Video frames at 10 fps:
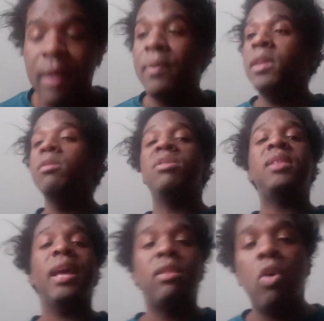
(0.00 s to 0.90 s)
You
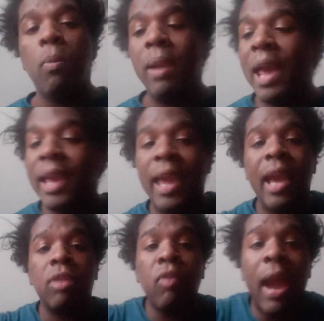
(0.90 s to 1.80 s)
sat your black
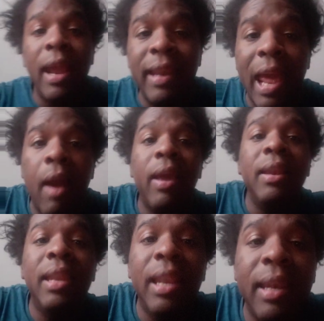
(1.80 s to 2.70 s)
ass right down and
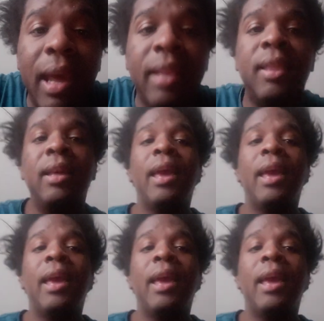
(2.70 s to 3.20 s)
did nothing.